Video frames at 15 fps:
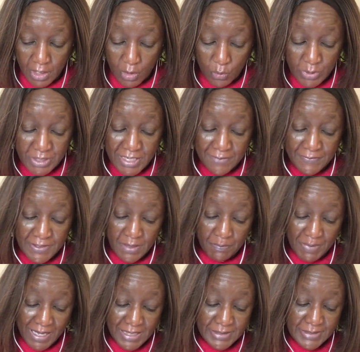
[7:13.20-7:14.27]
which have in the
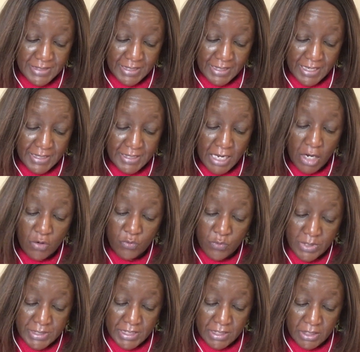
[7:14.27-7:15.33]
past decade
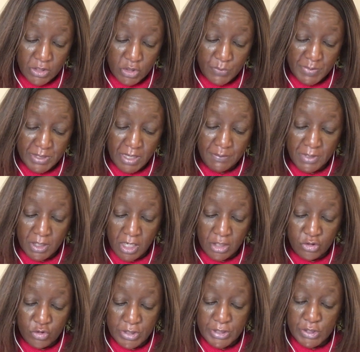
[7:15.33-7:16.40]
risen to become the
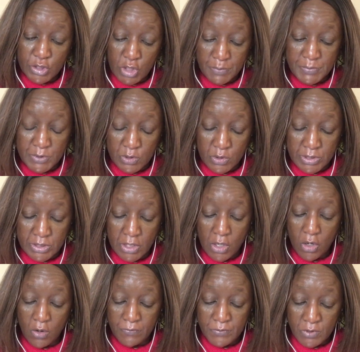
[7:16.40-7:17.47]
country's top source
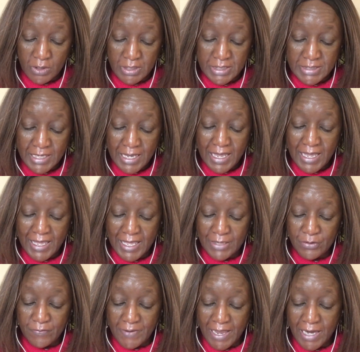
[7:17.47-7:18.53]
of dollars ahead
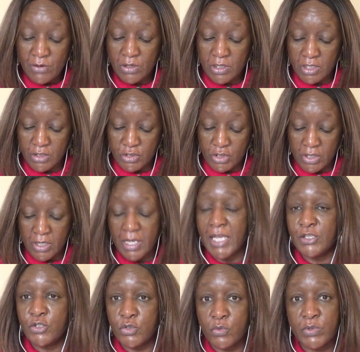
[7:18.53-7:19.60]
of agriculture
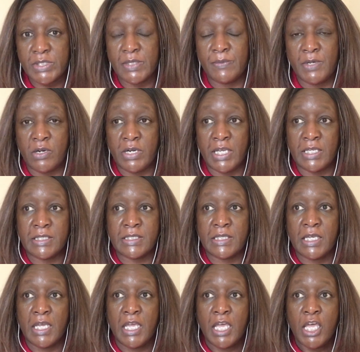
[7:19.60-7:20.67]
and tourism earnings.
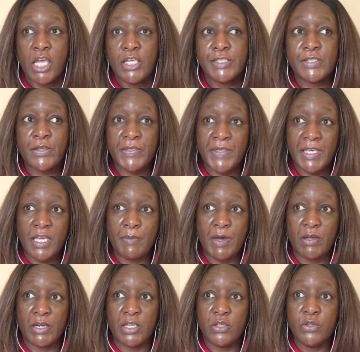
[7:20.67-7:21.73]
So think
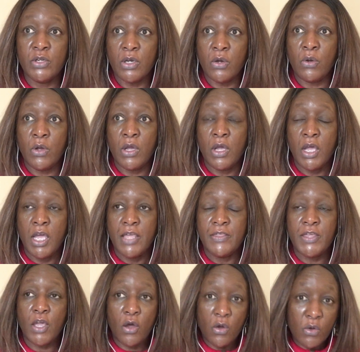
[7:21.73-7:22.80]
about it, you know,
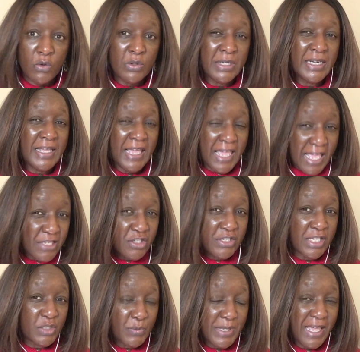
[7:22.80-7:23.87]
the only edge
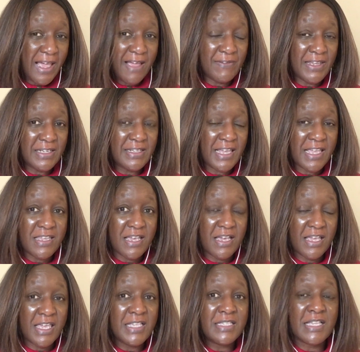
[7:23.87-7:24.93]
that we have in Kenya
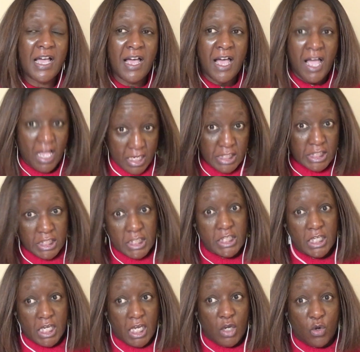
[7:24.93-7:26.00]
is us
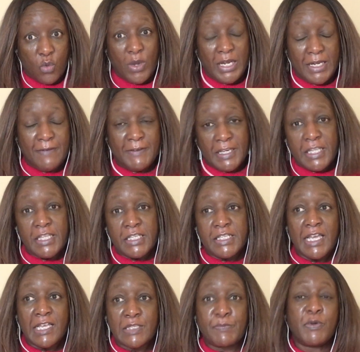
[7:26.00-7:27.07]
who are living in the
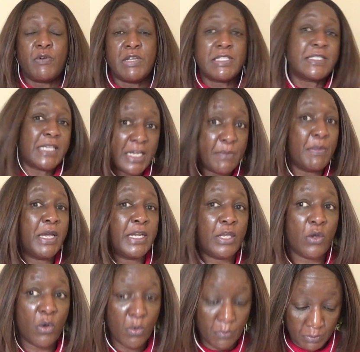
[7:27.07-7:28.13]
diaspora sending money
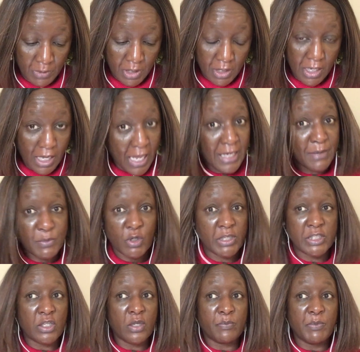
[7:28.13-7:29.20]
home. And I'm sure
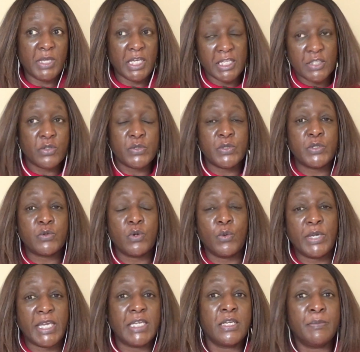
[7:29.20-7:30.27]
it's not me. It's those of us who are
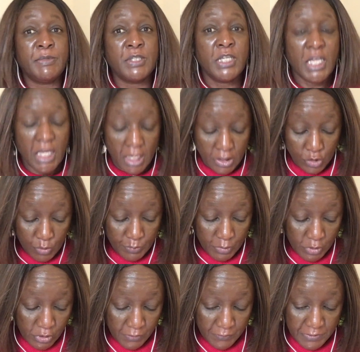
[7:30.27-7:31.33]
working double and triple
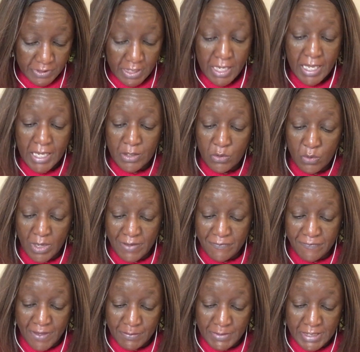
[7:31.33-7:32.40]
shifts and who have
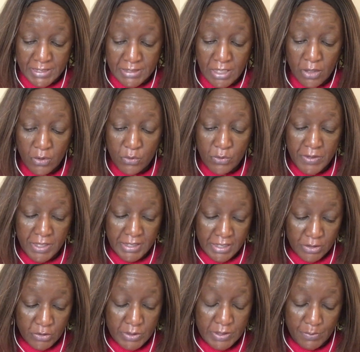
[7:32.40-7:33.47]
families who they
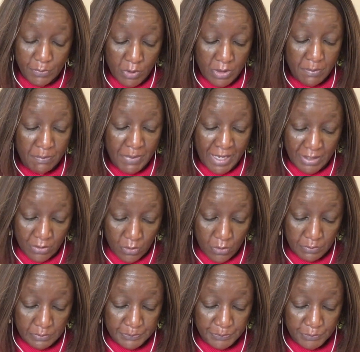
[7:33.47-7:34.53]
need to support back home.
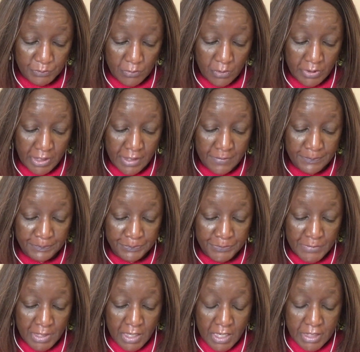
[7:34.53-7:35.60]
Okay?
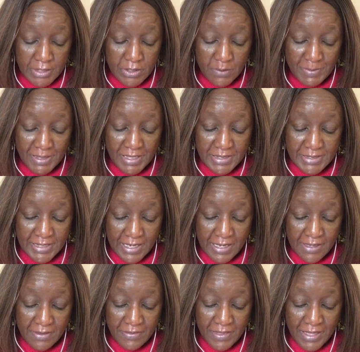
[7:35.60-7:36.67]
So, but they
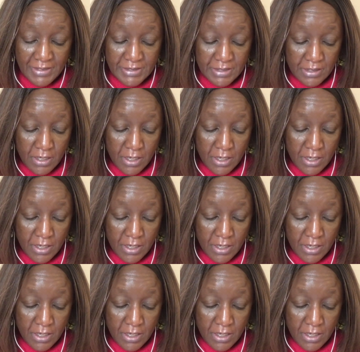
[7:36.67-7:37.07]
say that